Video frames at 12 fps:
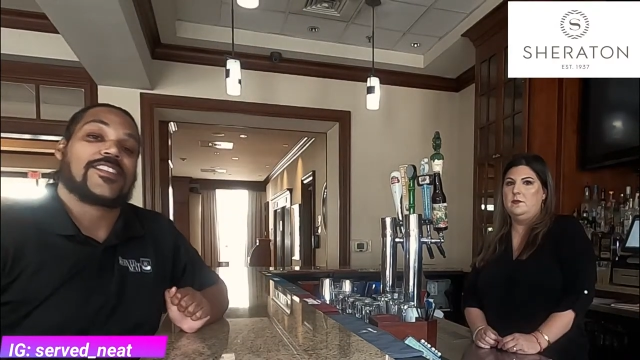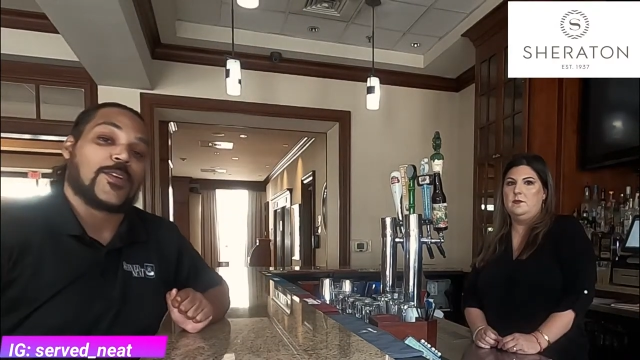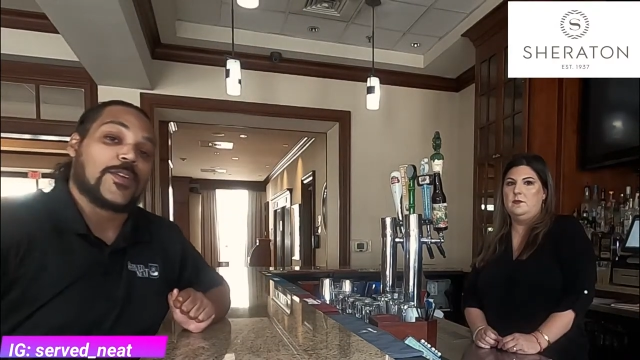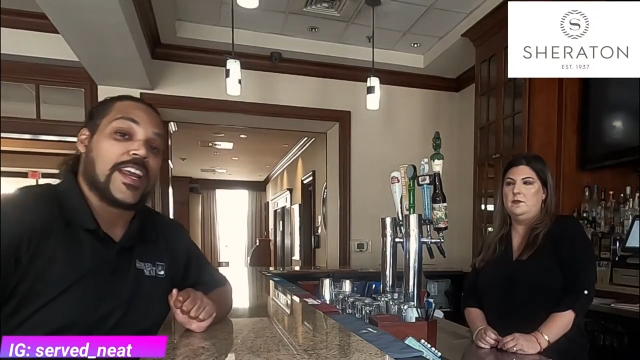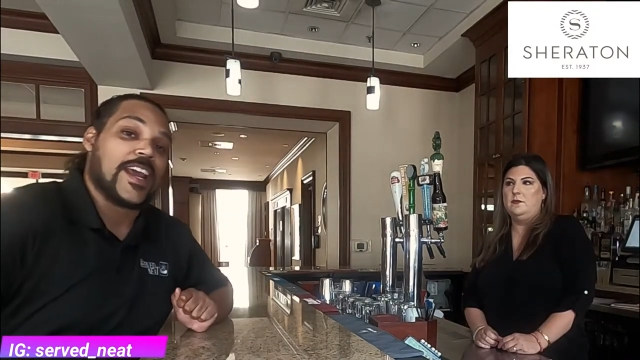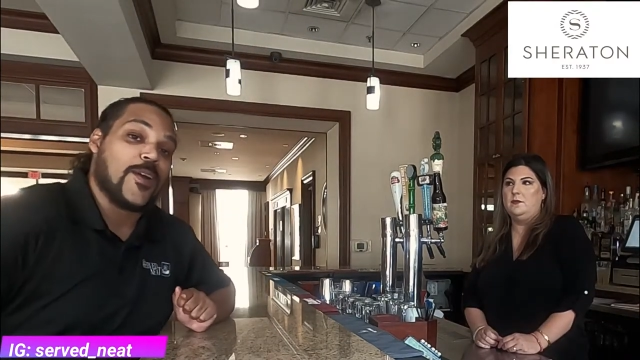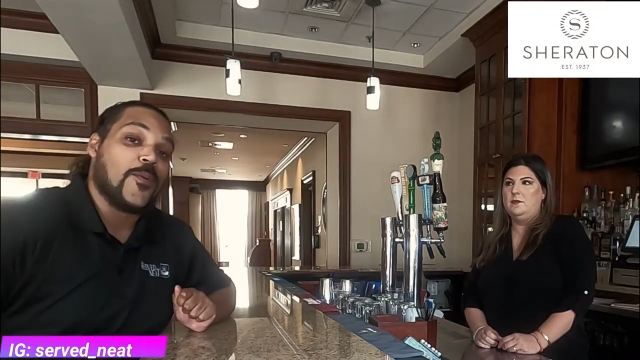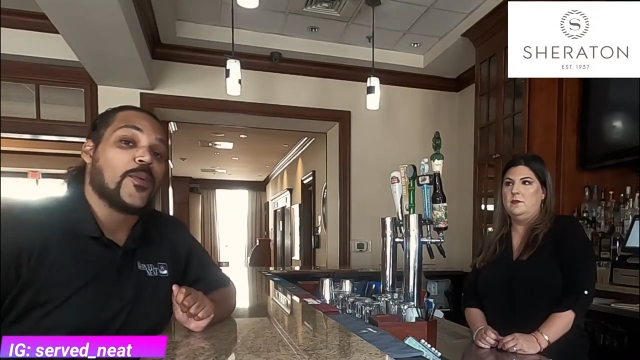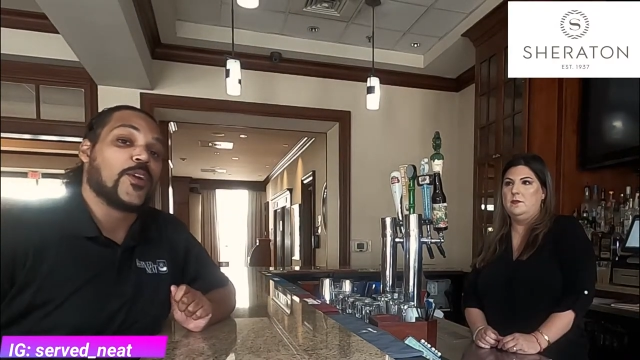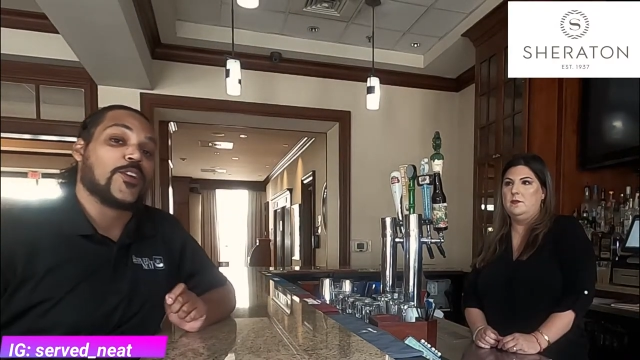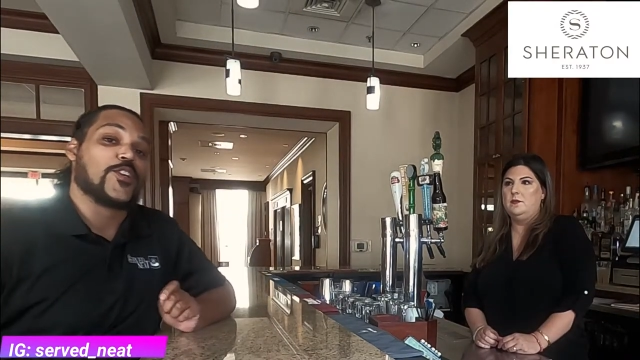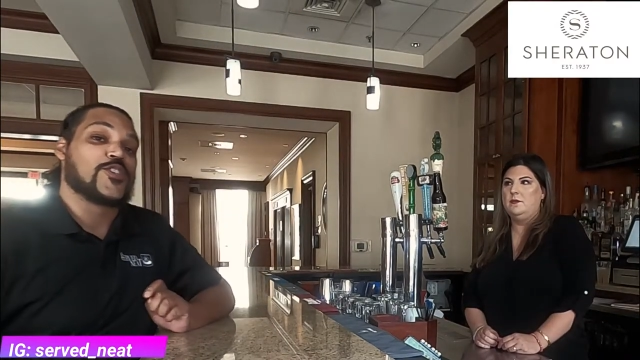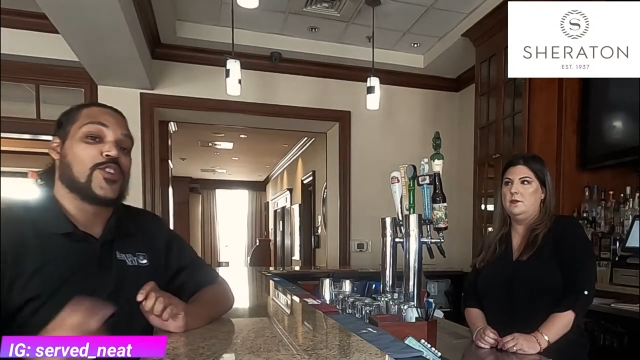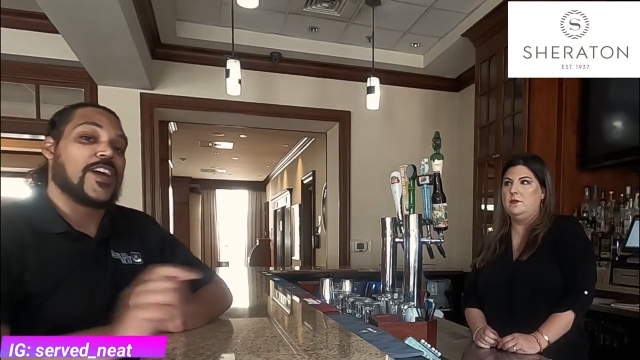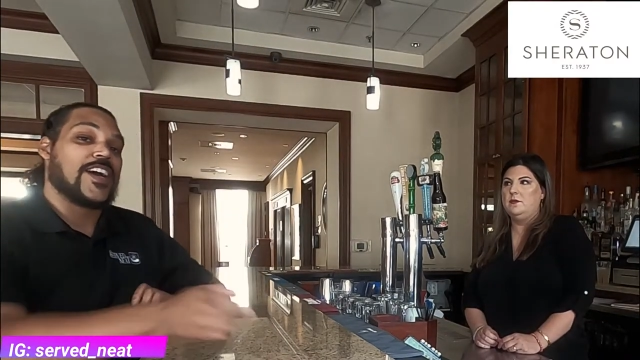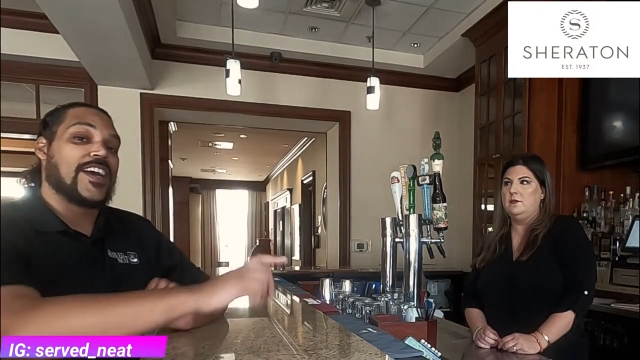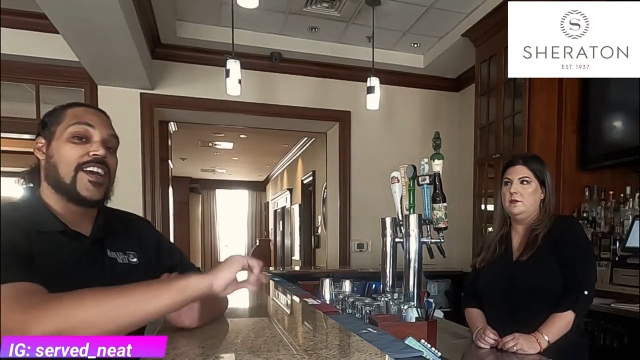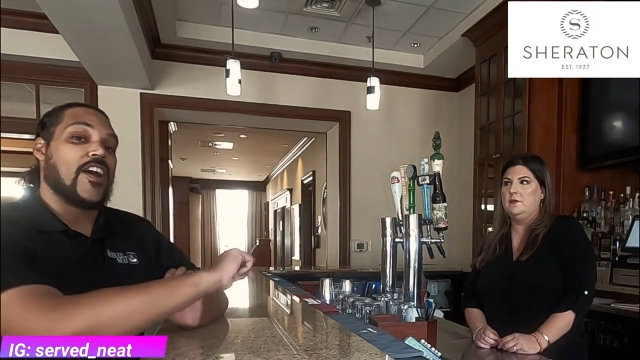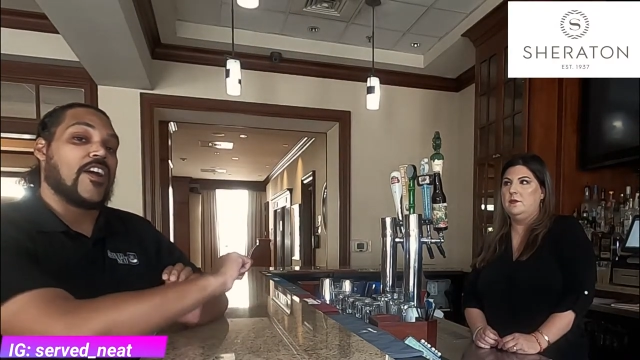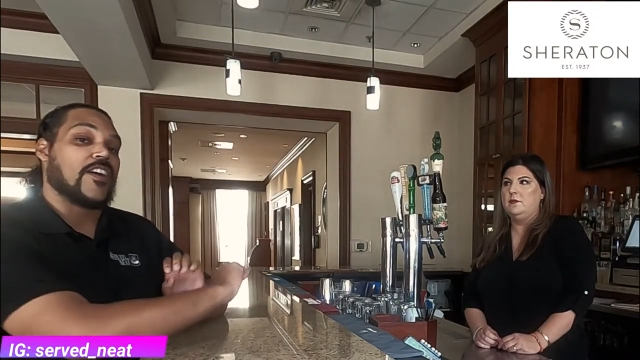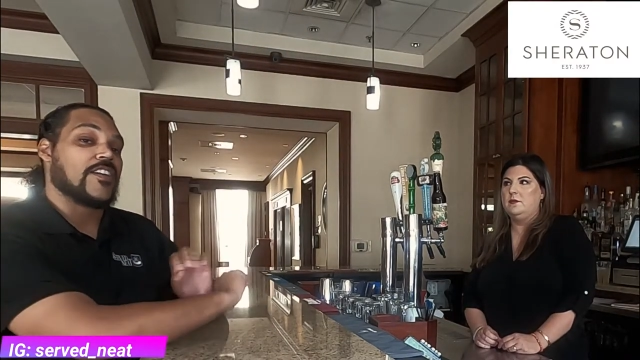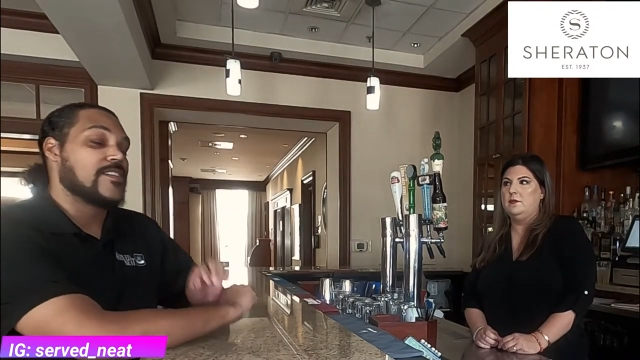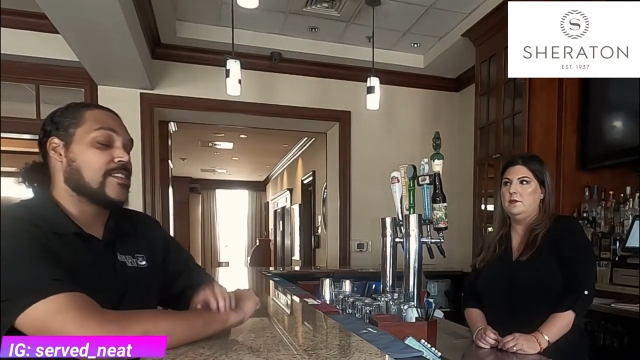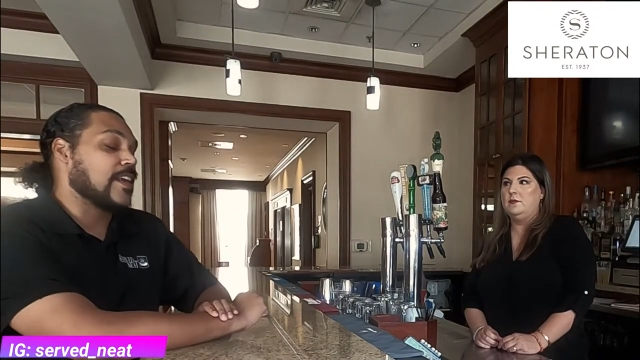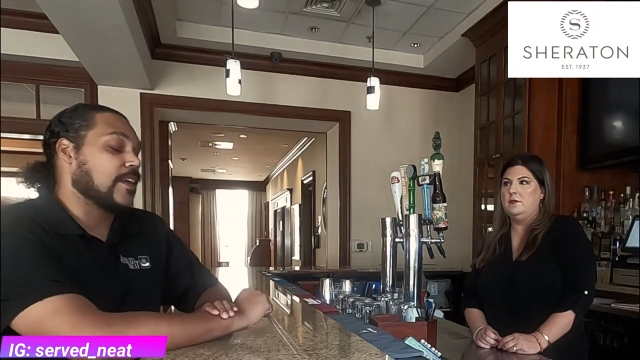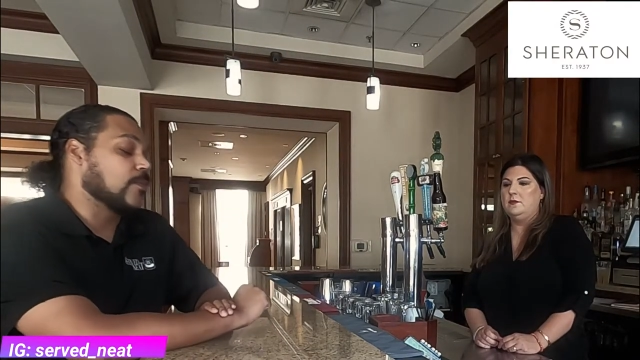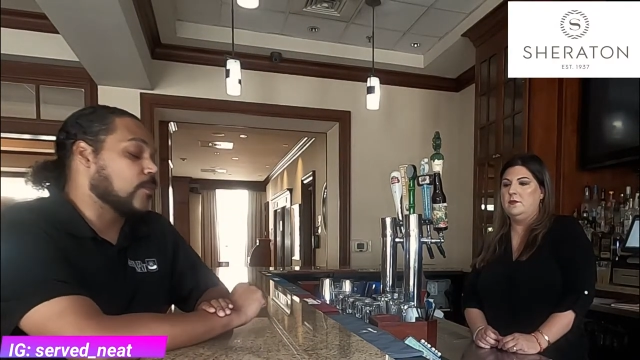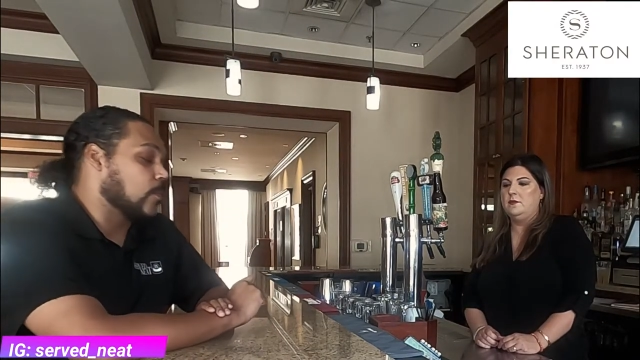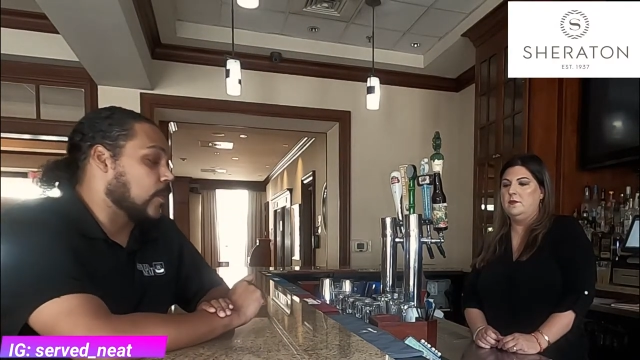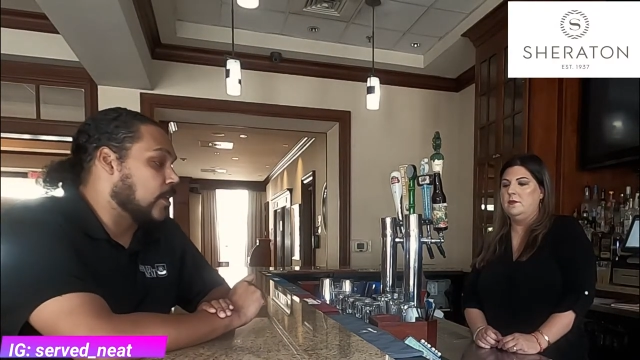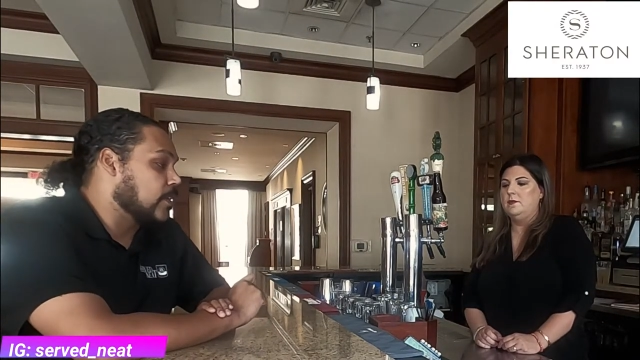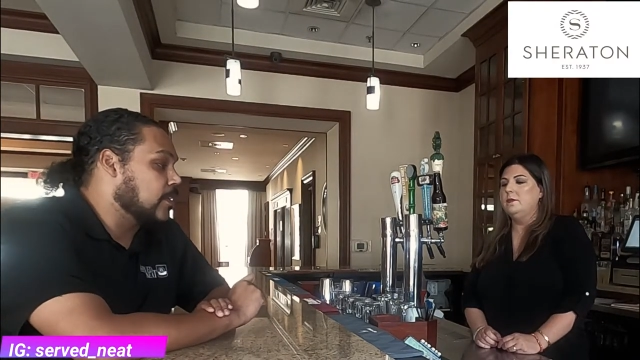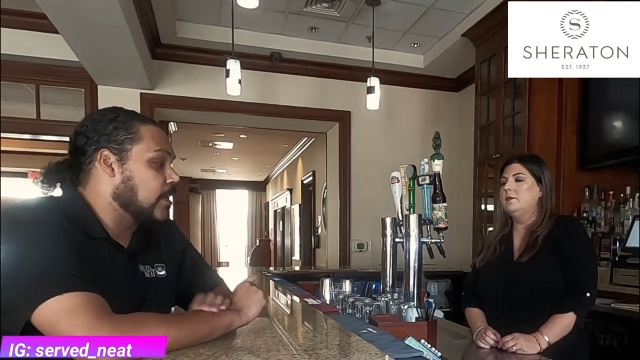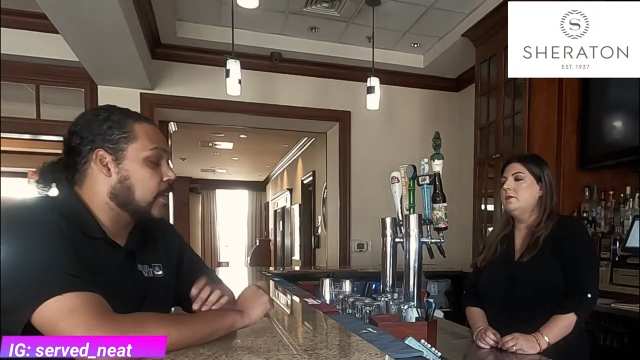Speaker 1: so now we're gonna try our second one,